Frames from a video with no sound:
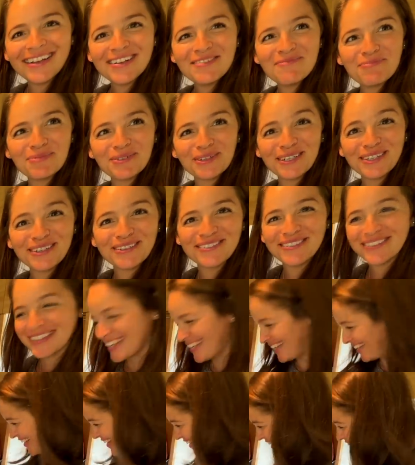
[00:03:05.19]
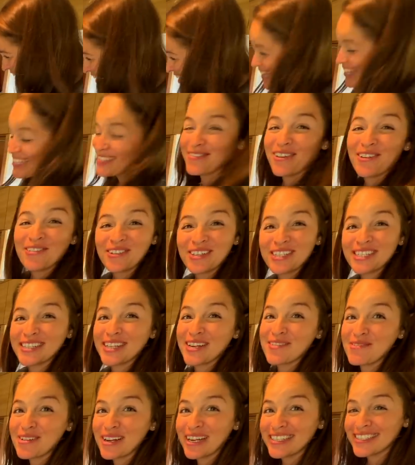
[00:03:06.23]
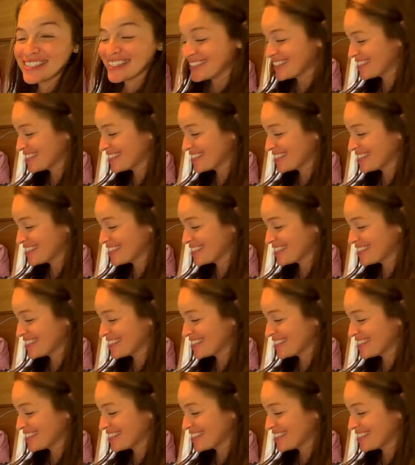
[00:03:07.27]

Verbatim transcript: Very cool. It's my first time, you guys can